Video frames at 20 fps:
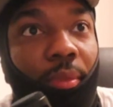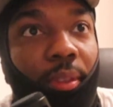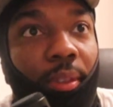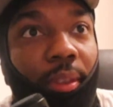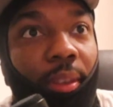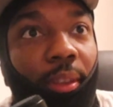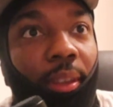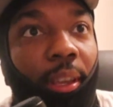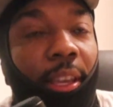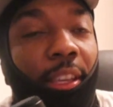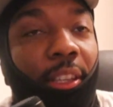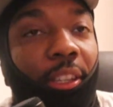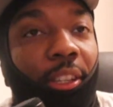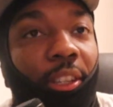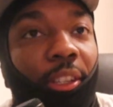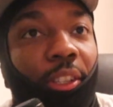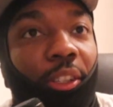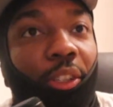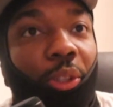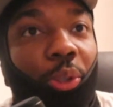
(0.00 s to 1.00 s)
he could
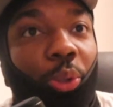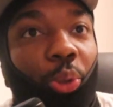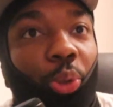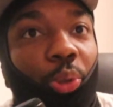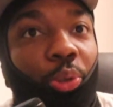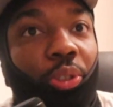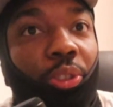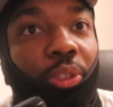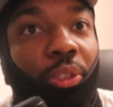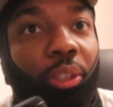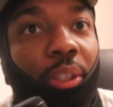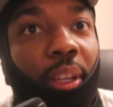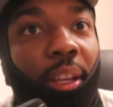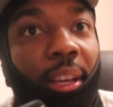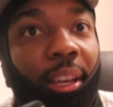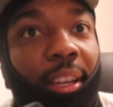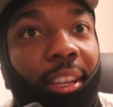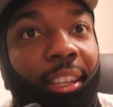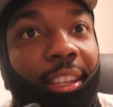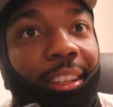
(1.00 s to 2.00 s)
have used.
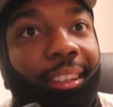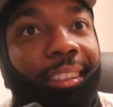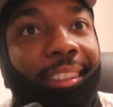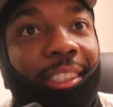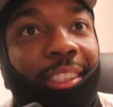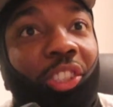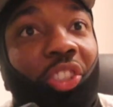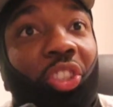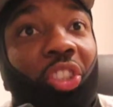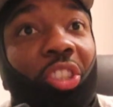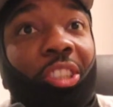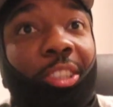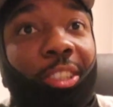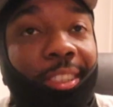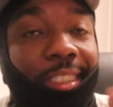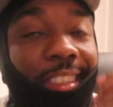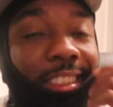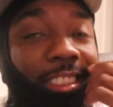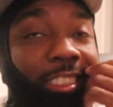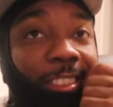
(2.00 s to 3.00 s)
It
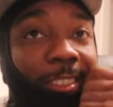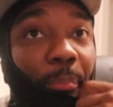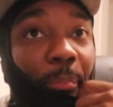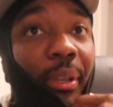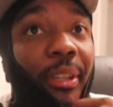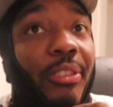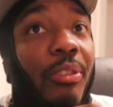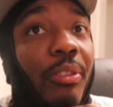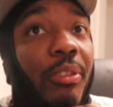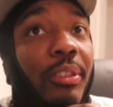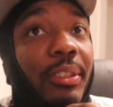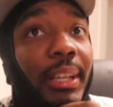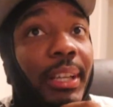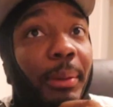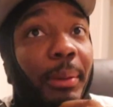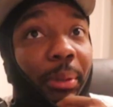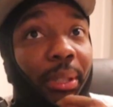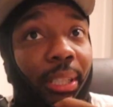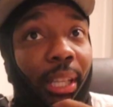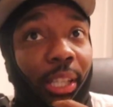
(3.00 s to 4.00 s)
just depends on the type
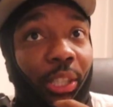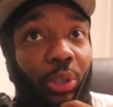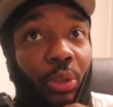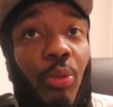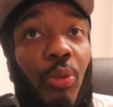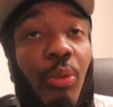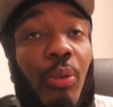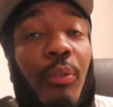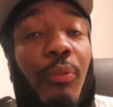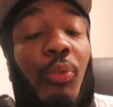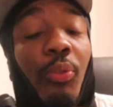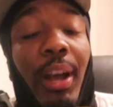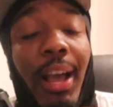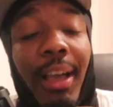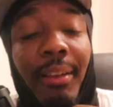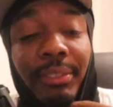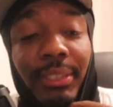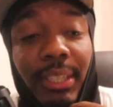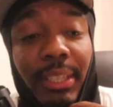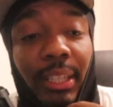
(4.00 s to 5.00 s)
of taste you're going for.
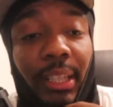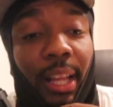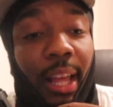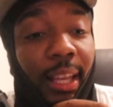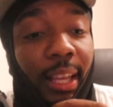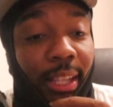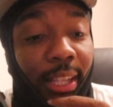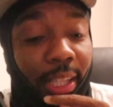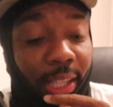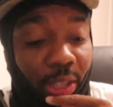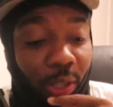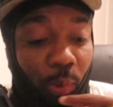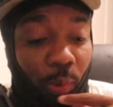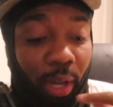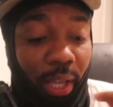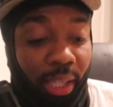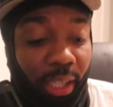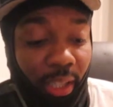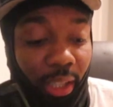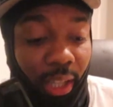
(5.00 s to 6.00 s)
Obviously, he like his the way
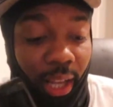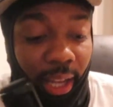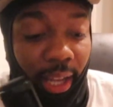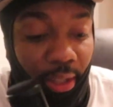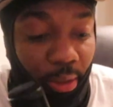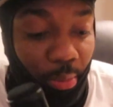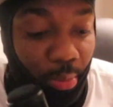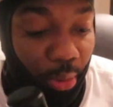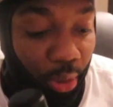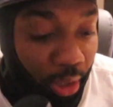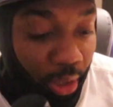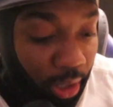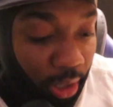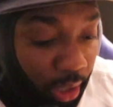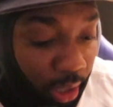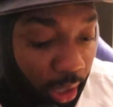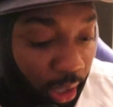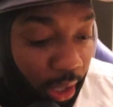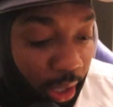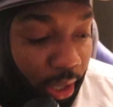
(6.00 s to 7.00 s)
he like it, but
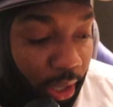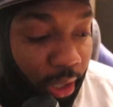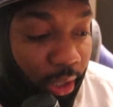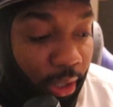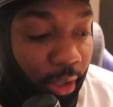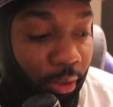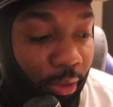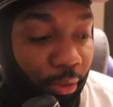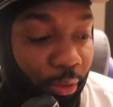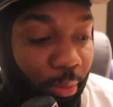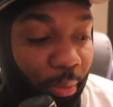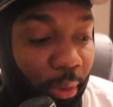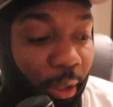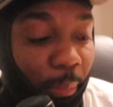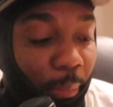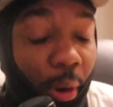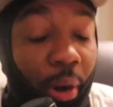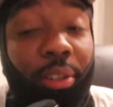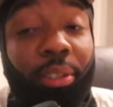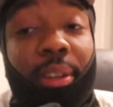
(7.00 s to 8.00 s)
you know, for me
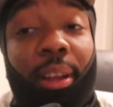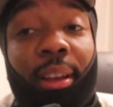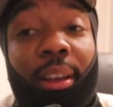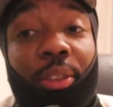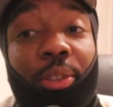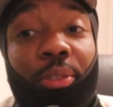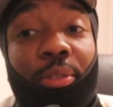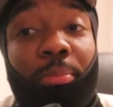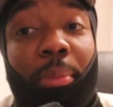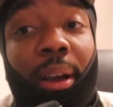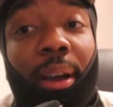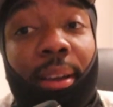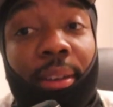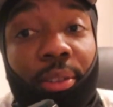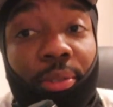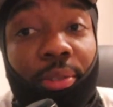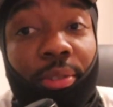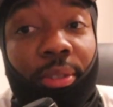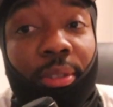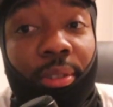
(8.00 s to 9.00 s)
personally, I use
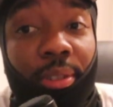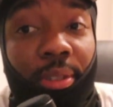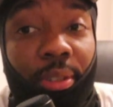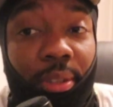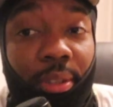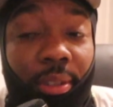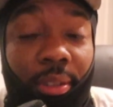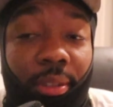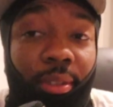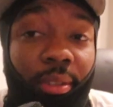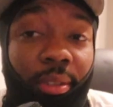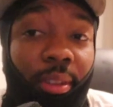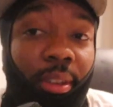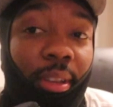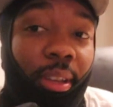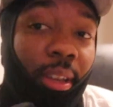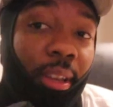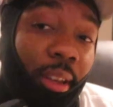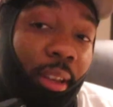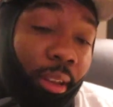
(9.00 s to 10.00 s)
binders and shit.
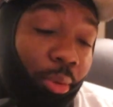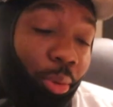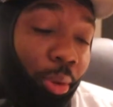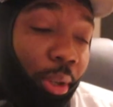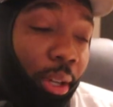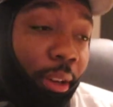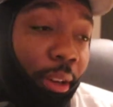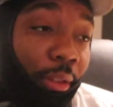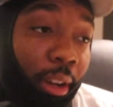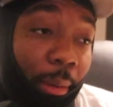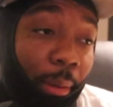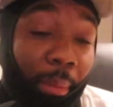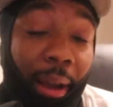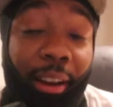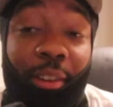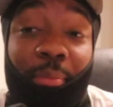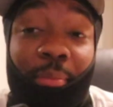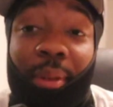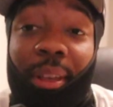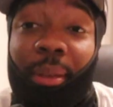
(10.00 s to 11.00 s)
Whatever that
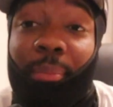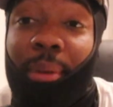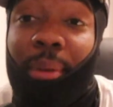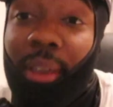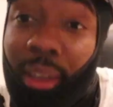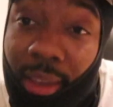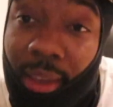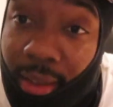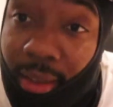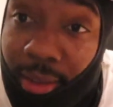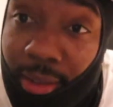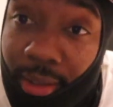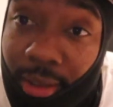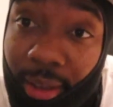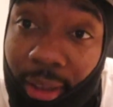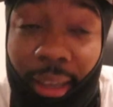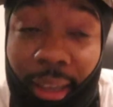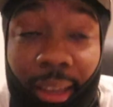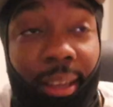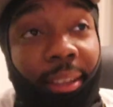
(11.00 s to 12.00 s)
binder may be,
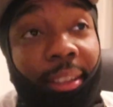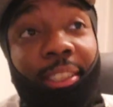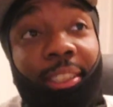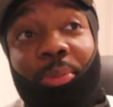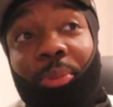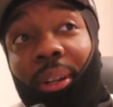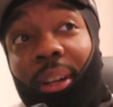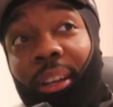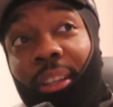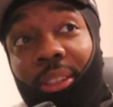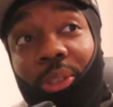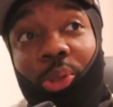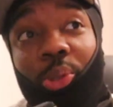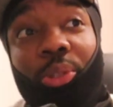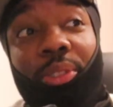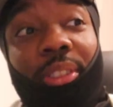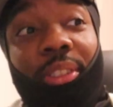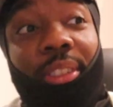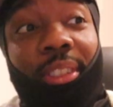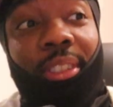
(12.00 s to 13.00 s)
this what I use,
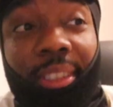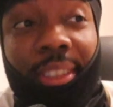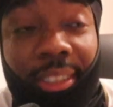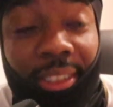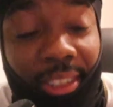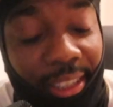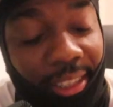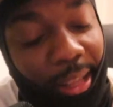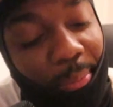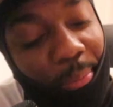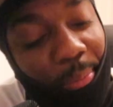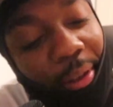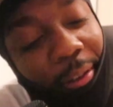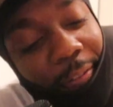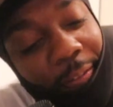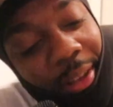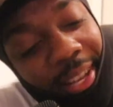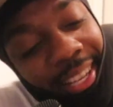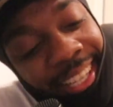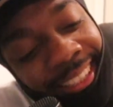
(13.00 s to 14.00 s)
and just let them
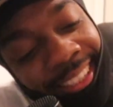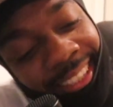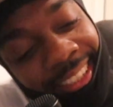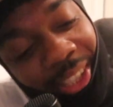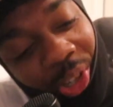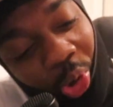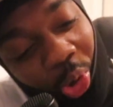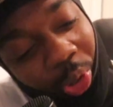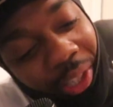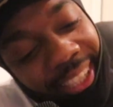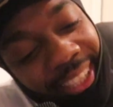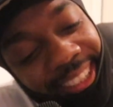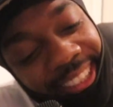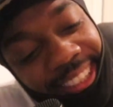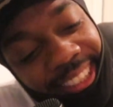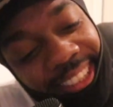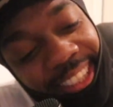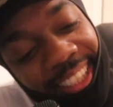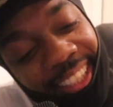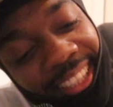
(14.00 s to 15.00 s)
motherfuckers soak and
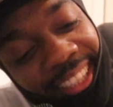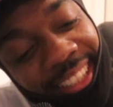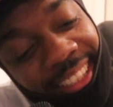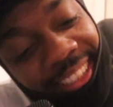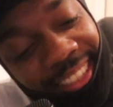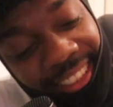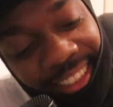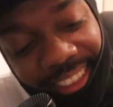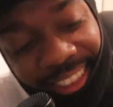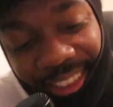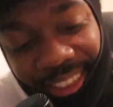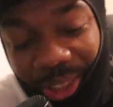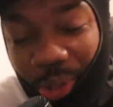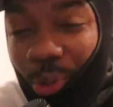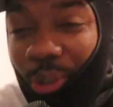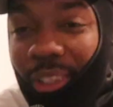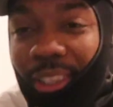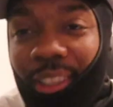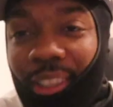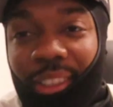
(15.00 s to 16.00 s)
sit just do what
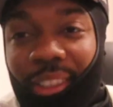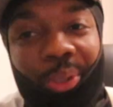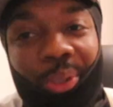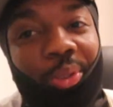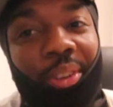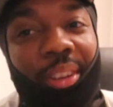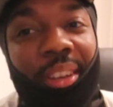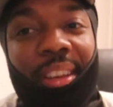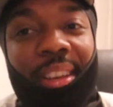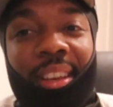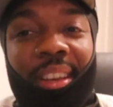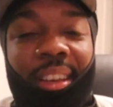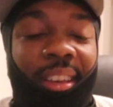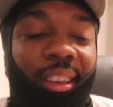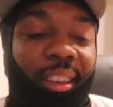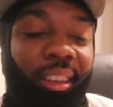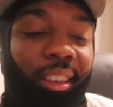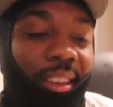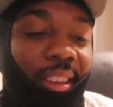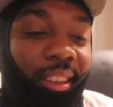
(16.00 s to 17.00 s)
it do,
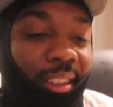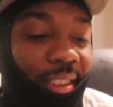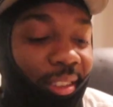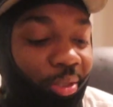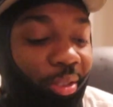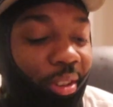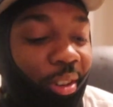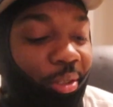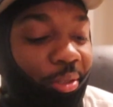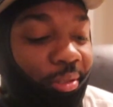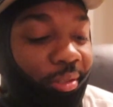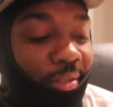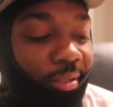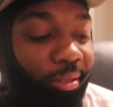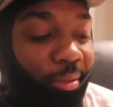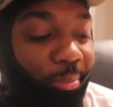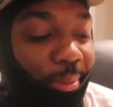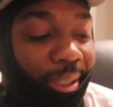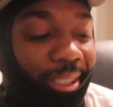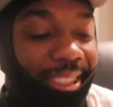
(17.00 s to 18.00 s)
and you know,
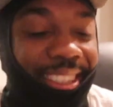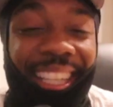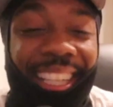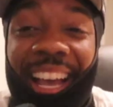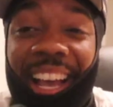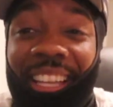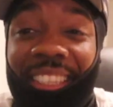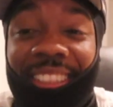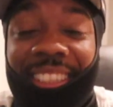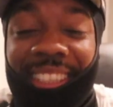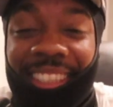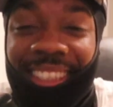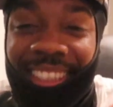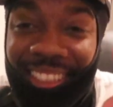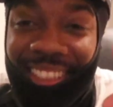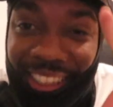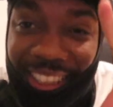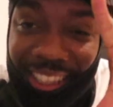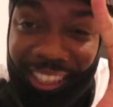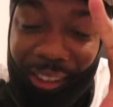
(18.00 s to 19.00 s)
massage it
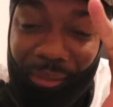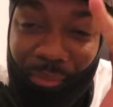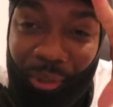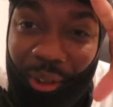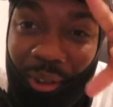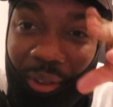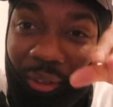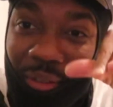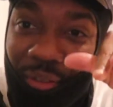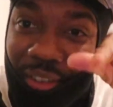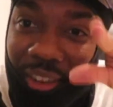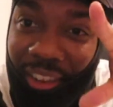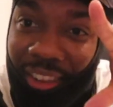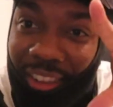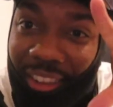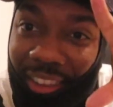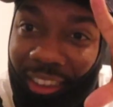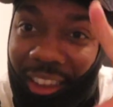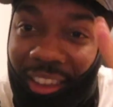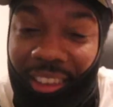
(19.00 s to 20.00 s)
into that motherfucking
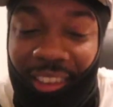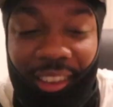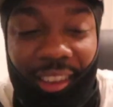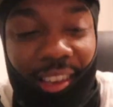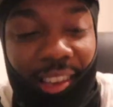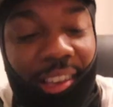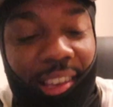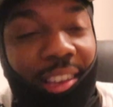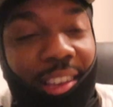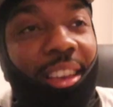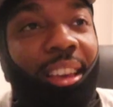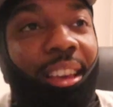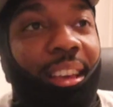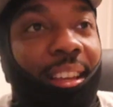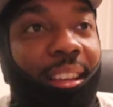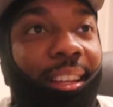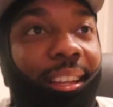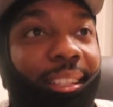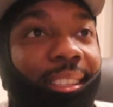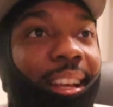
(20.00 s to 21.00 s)
yeah.
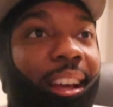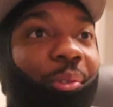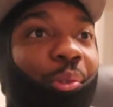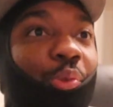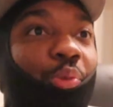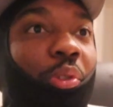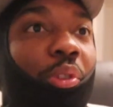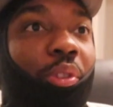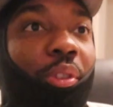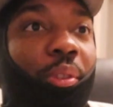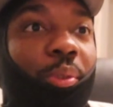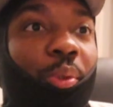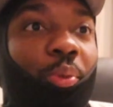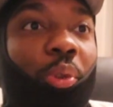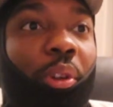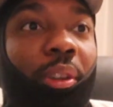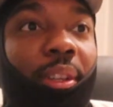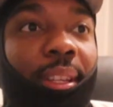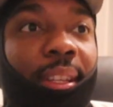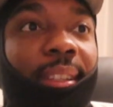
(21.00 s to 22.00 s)
That's how we want
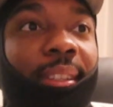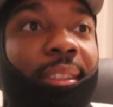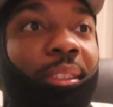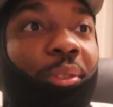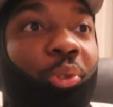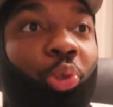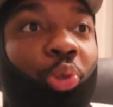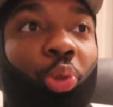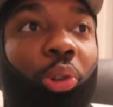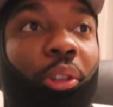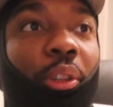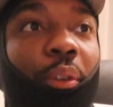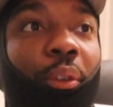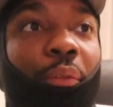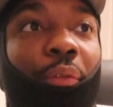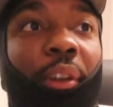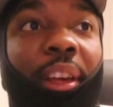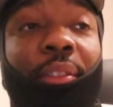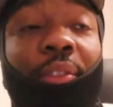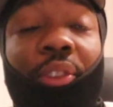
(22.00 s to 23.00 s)
it. We want the
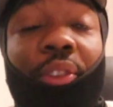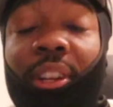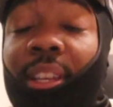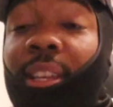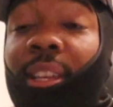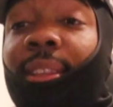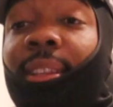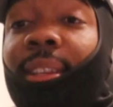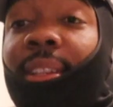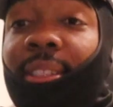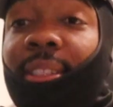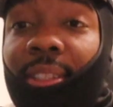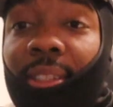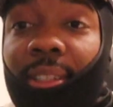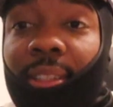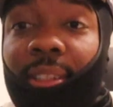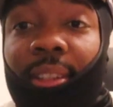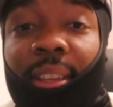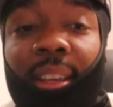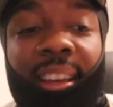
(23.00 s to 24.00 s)
flavor to hit that joint.
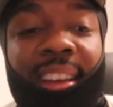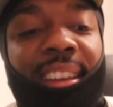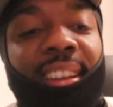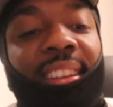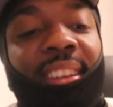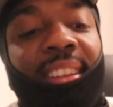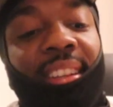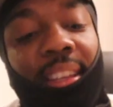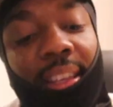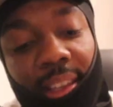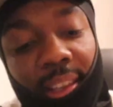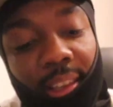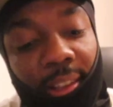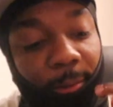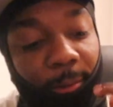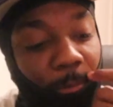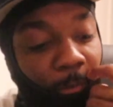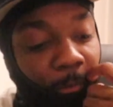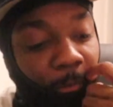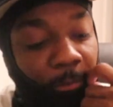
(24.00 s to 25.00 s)
Then
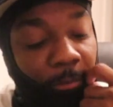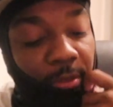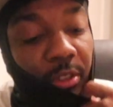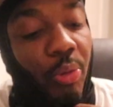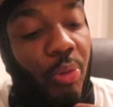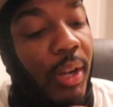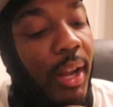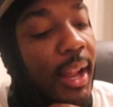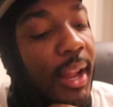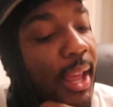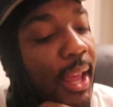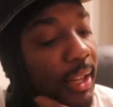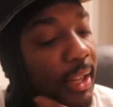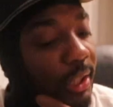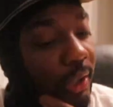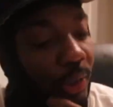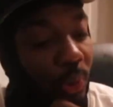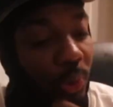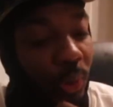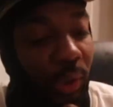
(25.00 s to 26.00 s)
what I like to
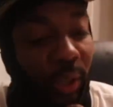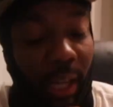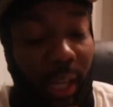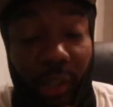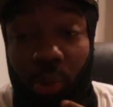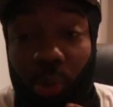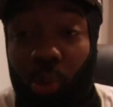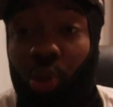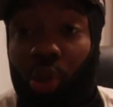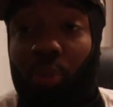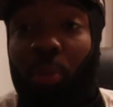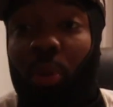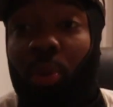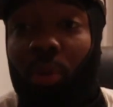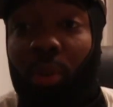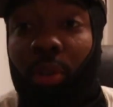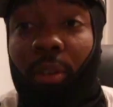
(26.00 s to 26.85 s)
do, cause I use a smoker.